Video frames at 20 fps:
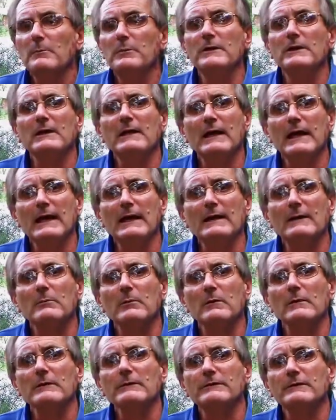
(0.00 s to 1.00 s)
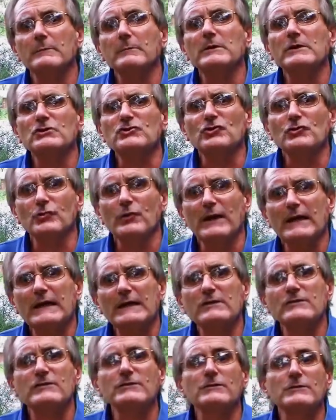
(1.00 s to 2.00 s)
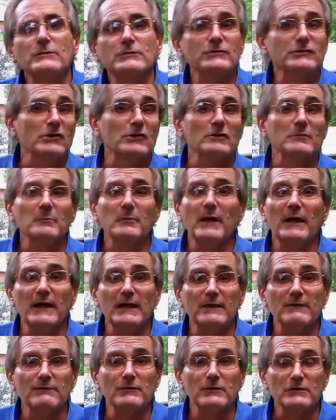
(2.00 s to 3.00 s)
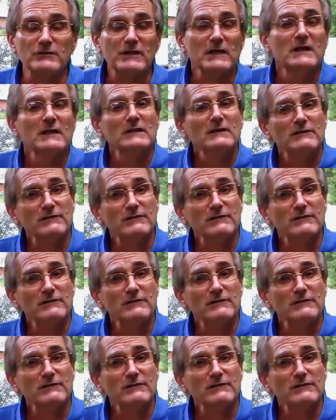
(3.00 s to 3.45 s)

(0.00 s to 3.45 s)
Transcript: being able to be trained to do certain behaviors.